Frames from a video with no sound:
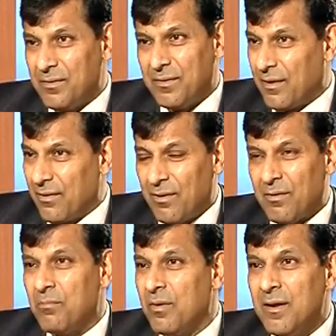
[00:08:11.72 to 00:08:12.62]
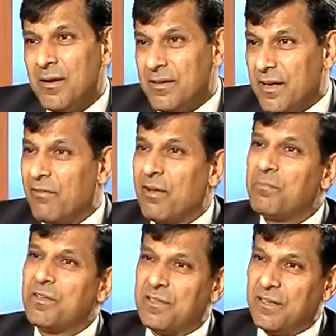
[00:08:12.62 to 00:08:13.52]
there are
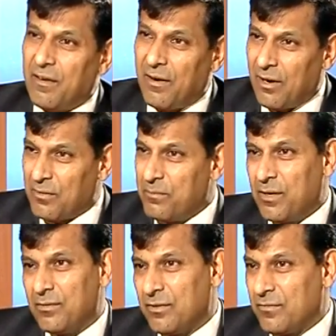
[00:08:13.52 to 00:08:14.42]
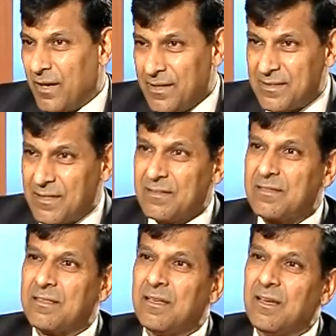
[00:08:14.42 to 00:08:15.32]
developments in Iraq because of ISIS,
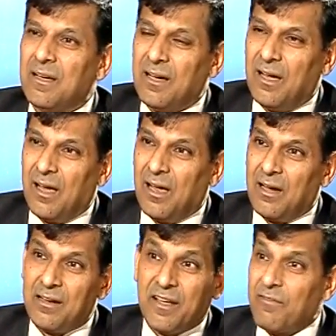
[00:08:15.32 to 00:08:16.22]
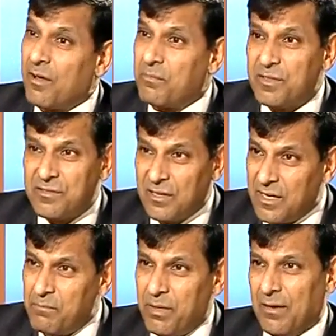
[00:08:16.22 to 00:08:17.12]
developments in
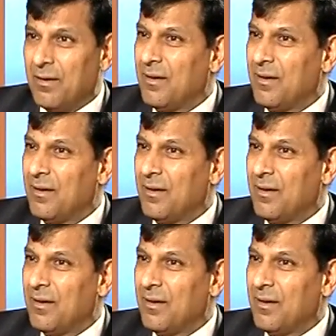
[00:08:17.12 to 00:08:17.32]
Libya?